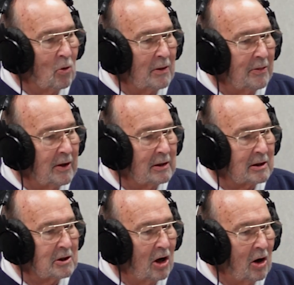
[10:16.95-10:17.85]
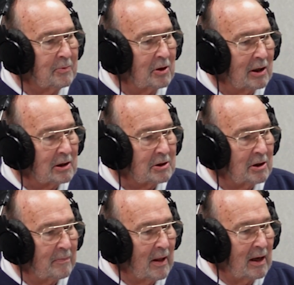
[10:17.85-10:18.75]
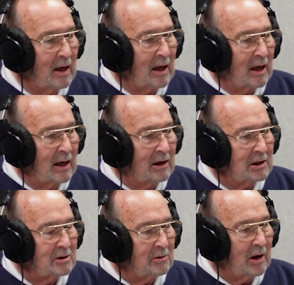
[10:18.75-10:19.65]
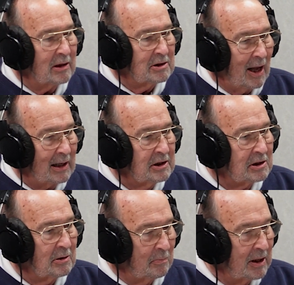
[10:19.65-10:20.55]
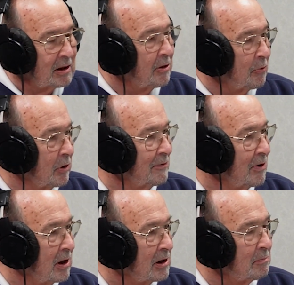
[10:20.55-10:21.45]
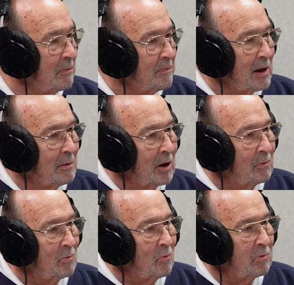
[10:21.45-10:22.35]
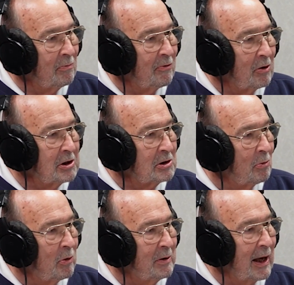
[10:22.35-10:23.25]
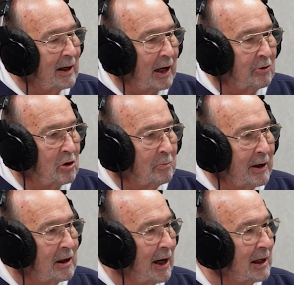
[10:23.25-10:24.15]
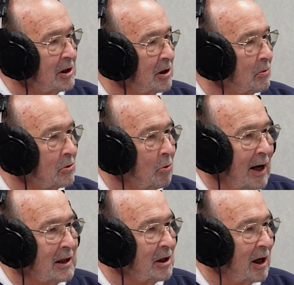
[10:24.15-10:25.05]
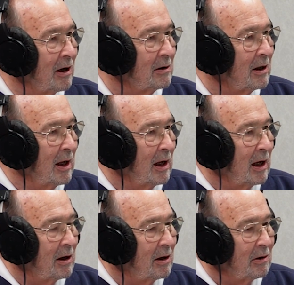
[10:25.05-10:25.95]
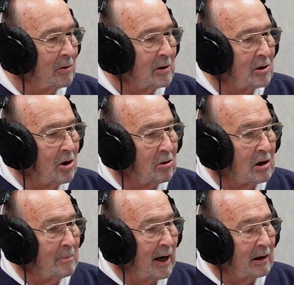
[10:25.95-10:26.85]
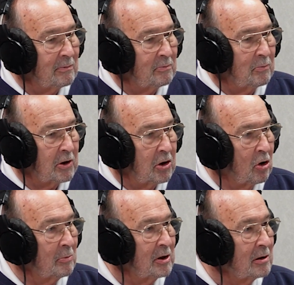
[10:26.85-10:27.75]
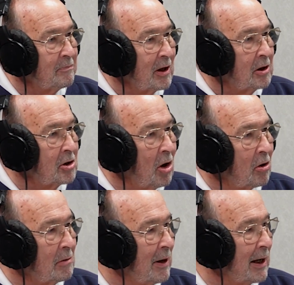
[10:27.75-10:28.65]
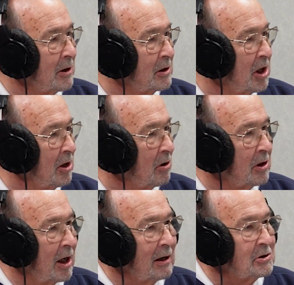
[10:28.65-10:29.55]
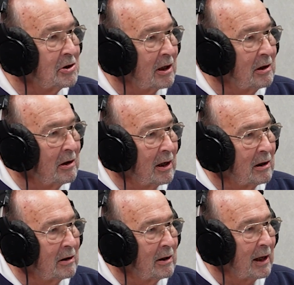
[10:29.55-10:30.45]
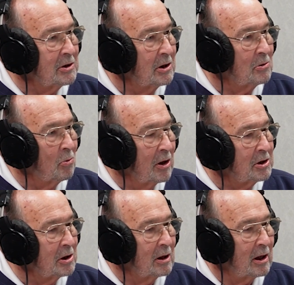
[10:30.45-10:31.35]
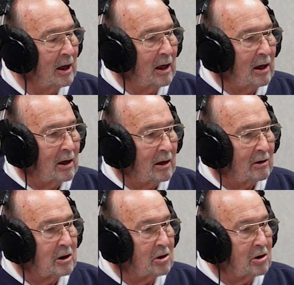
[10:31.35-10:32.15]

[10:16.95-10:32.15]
one thing that's helped us is it's not just being the three of us, but for instance, when we had Andrew Pantazi on twice now, yeah, uh, to talk about procurement, to talk about the jail deaths and and that situation, uh, to